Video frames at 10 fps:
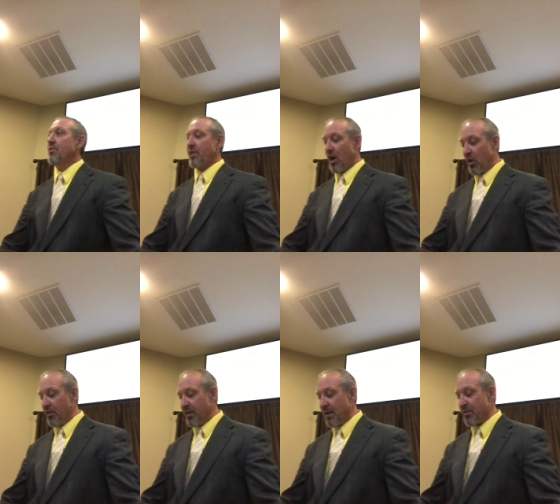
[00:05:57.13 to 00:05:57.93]
To call
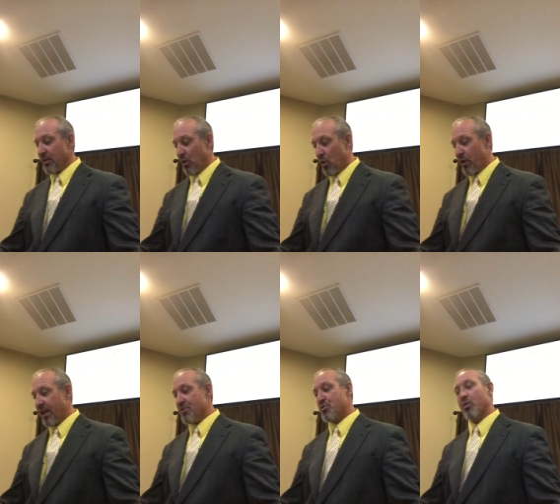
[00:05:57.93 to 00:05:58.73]
on the name of the Lord
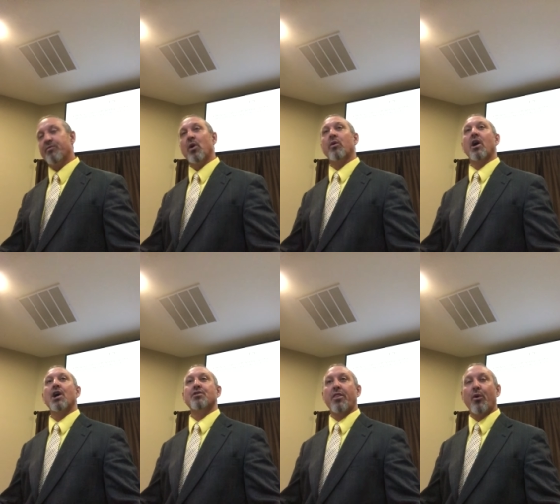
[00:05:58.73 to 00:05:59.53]
is to invoke
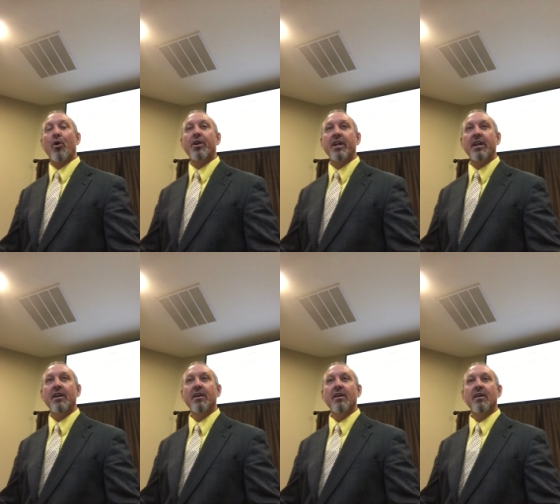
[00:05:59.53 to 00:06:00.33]
God's
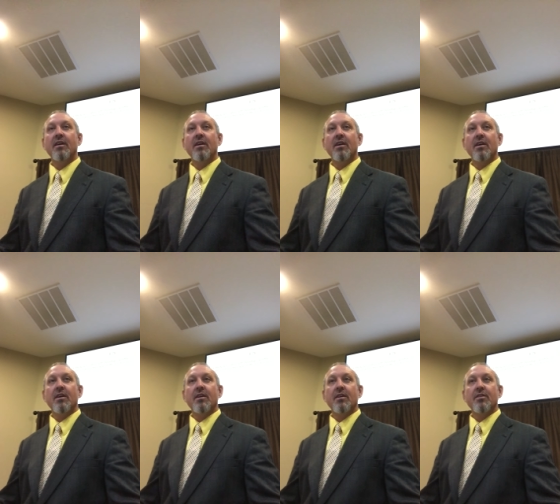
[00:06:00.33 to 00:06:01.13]
authority
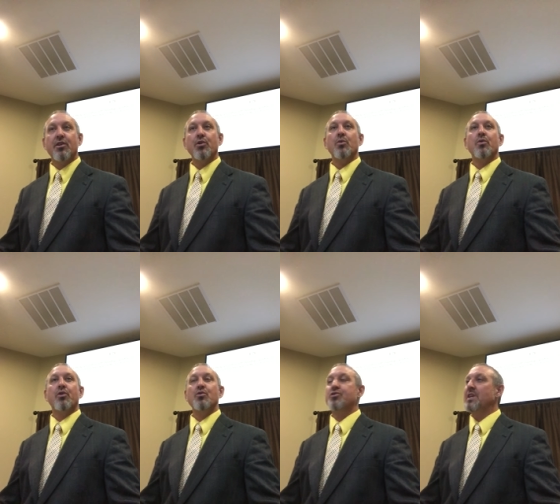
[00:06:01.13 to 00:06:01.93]
to,
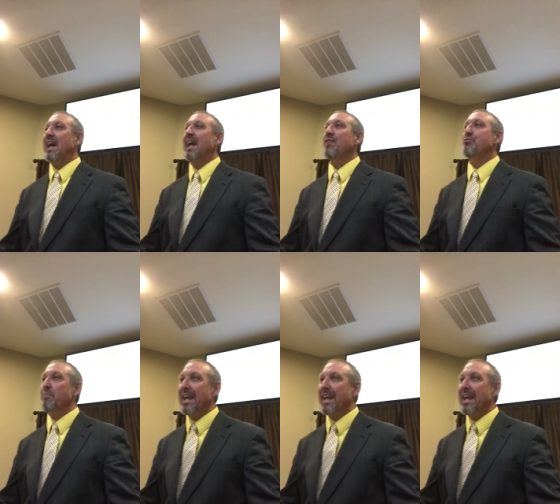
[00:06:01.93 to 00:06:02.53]
to save